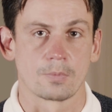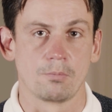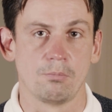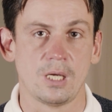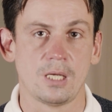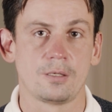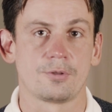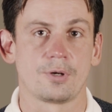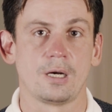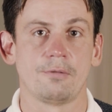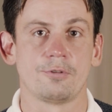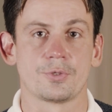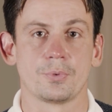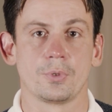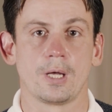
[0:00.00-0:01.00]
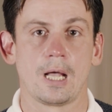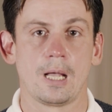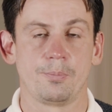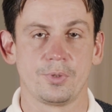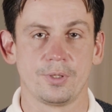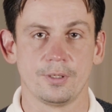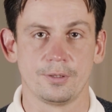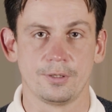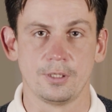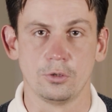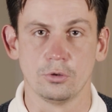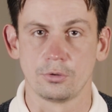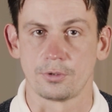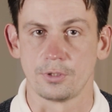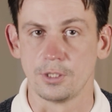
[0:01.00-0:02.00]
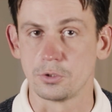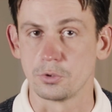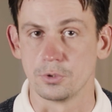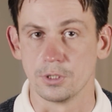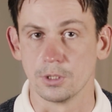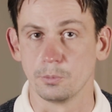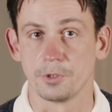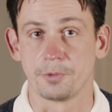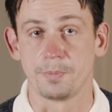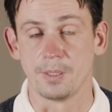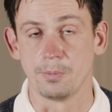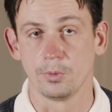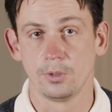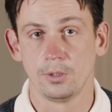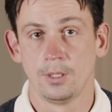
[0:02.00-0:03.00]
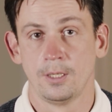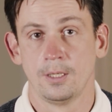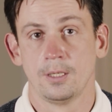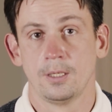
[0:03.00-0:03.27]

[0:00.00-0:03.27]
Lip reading: Many drivers were happy that they don't need to deal with people.